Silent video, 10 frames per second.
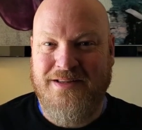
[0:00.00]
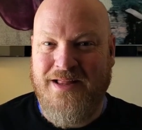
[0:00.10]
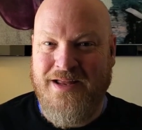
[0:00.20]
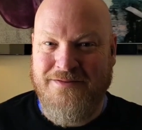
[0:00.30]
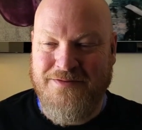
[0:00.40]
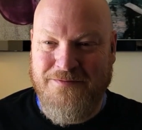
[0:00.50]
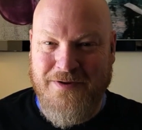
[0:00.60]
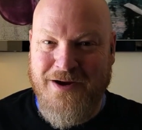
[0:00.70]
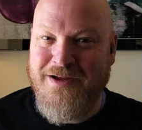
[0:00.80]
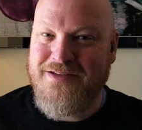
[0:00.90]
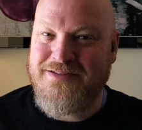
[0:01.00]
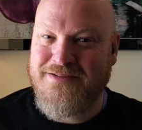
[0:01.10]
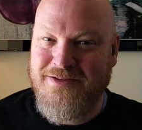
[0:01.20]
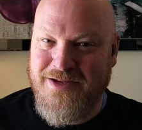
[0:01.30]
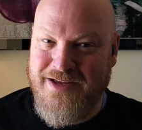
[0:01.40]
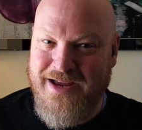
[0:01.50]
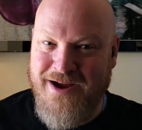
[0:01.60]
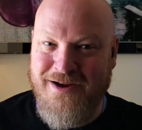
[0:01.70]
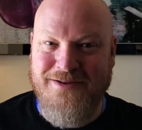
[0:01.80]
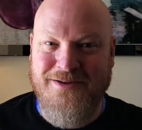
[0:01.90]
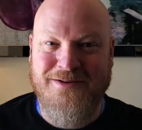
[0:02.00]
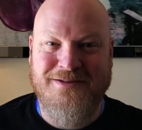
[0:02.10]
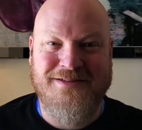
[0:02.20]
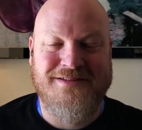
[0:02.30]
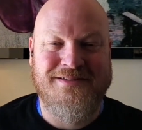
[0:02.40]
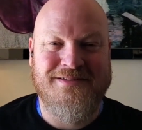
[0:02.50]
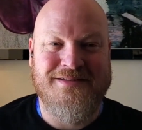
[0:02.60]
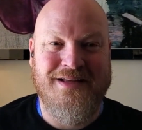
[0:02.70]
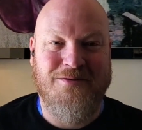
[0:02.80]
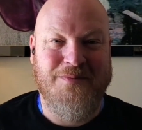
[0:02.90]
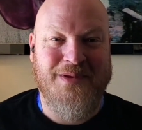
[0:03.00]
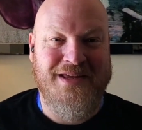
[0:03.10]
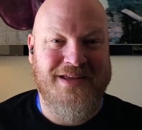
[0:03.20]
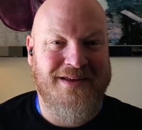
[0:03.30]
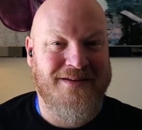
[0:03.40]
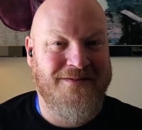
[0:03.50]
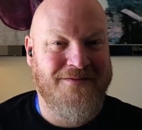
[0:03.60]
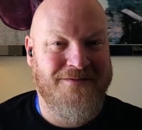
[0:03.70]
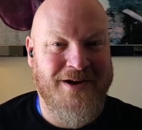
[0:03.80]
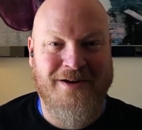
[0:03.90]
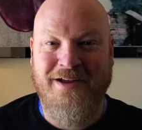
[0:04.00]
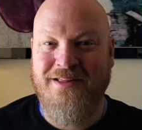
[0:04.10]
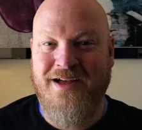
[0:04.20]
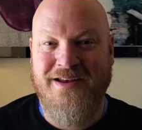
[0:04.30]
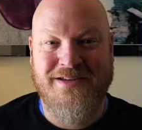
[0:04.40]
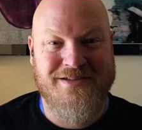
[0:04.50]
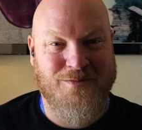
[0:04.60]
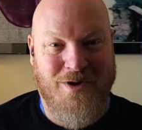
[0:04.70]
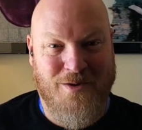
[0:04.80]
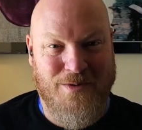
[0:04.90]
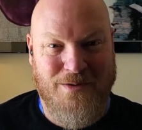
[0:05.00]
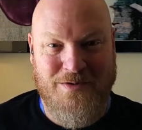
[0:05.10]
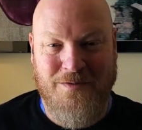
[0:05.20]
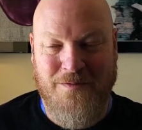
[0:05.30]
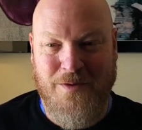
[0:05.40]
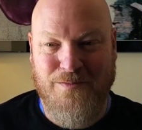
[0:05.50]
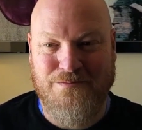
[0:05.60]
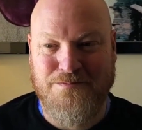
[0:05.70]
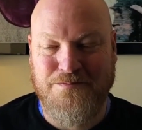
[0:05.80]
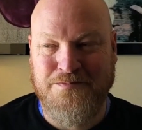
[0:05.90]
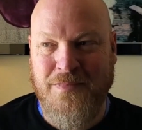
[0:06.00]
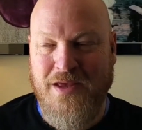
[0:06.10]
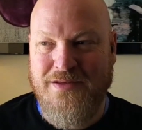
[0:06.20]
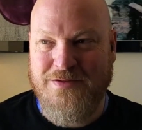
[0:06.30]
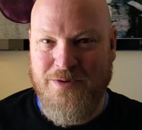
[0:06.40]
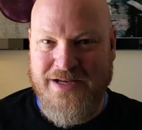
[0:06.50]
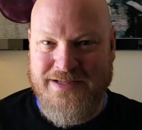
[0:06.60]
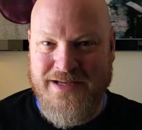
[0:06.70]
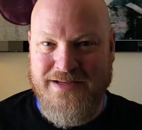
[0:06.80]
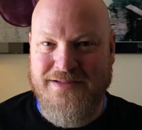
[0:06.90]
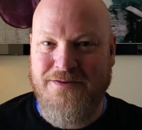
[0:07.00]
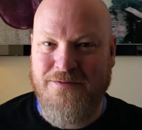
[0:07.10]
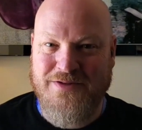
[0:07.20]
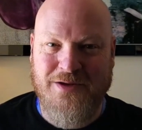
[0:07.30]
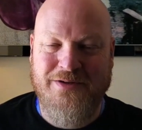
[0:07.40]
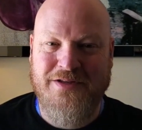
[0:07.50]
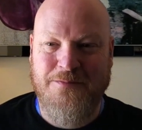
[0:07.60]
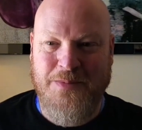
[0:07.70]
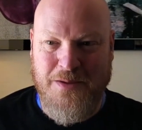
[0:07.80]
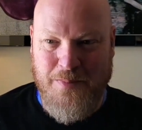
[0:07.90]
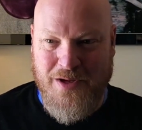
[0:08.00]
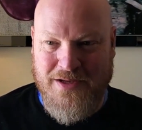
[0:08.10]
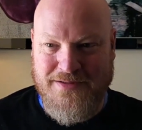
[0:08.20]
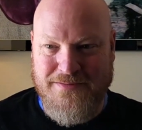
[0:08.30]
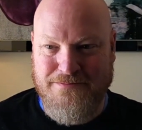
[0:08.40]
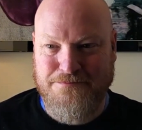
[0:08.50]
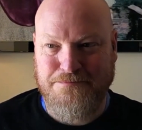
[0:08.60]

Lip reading: a lot of nefarious looking characters that would be very inclined to just walk away with your phone. So what I did is at first I went to the pit boss